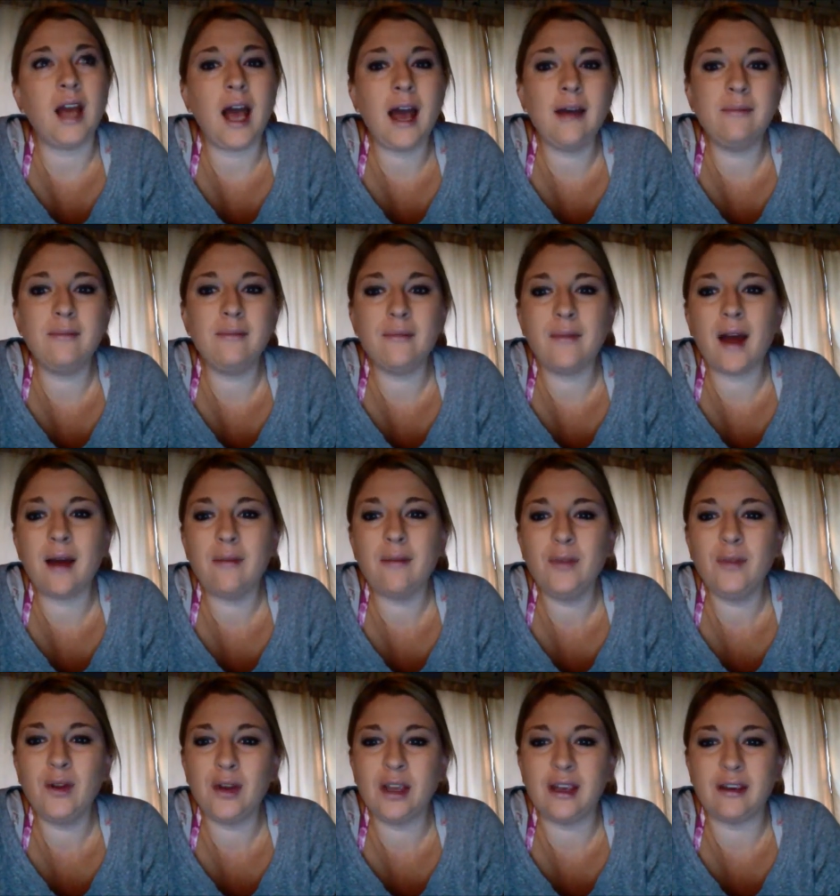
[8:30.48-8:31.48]

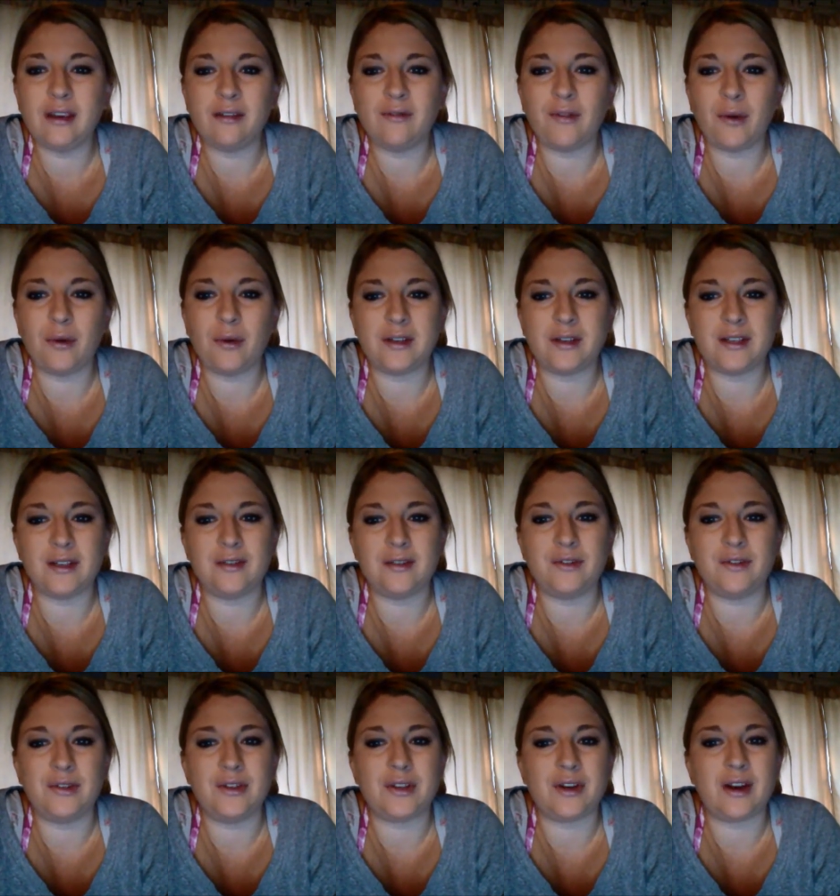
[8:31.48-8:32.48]
I'm looking forward to the
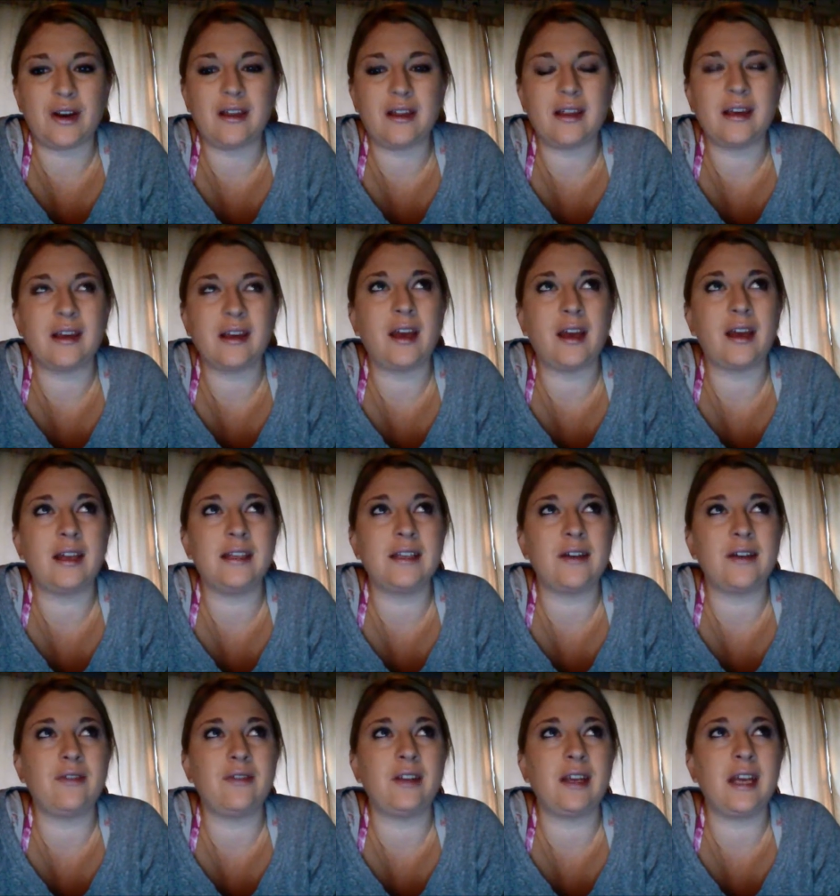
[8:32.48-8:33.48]
future. I think I can
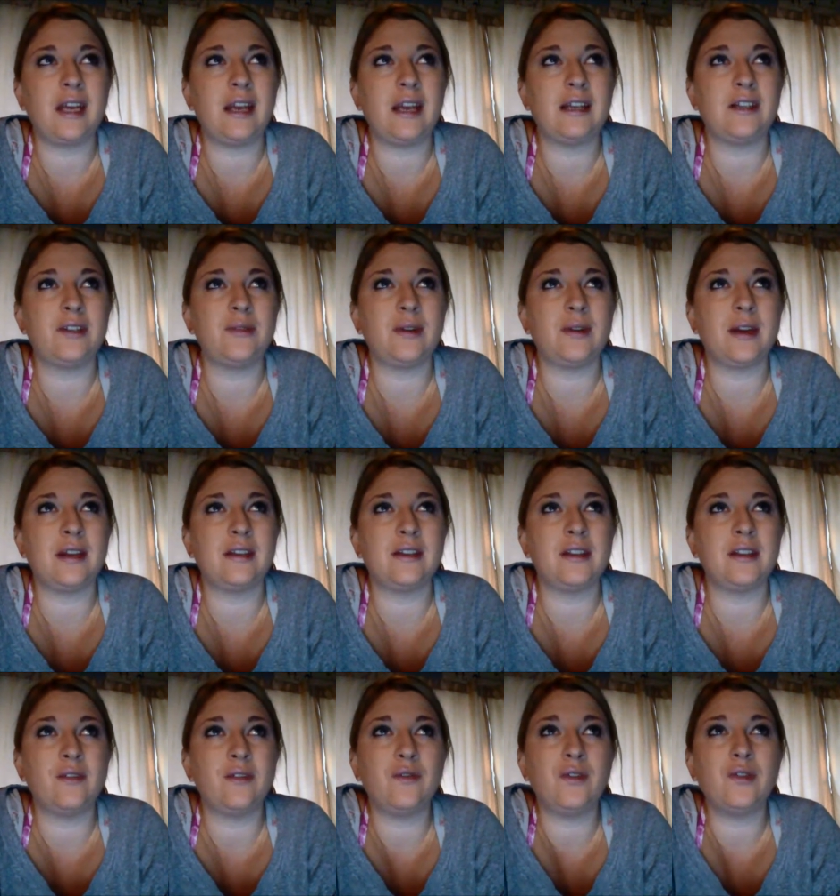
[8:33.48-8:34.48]
definitely get into
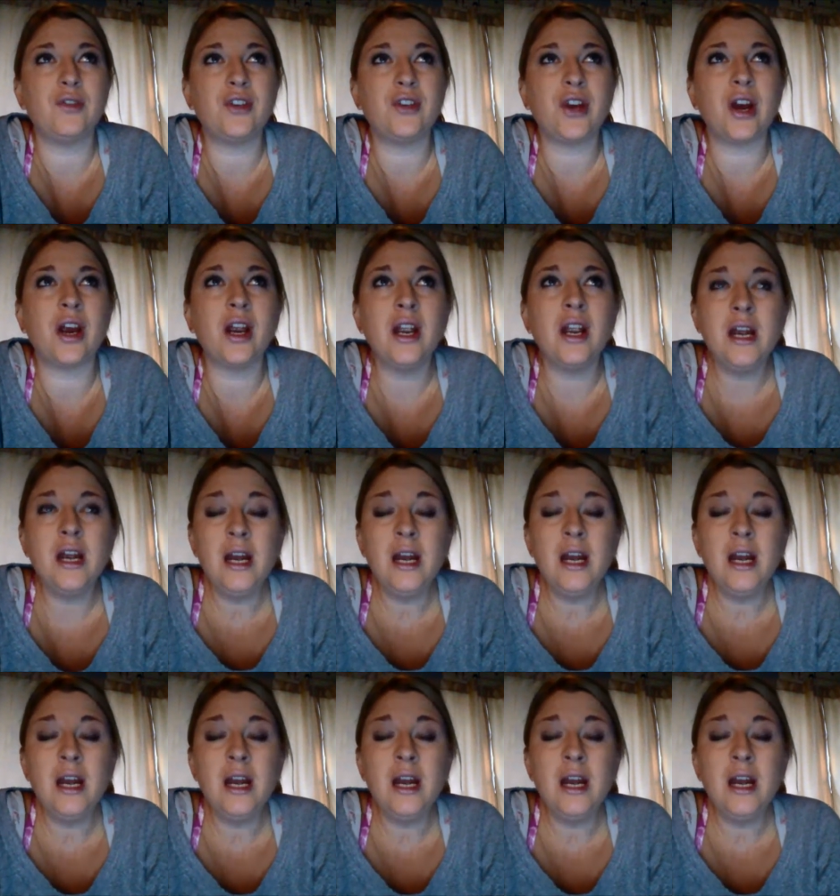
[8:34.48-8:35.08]
the future.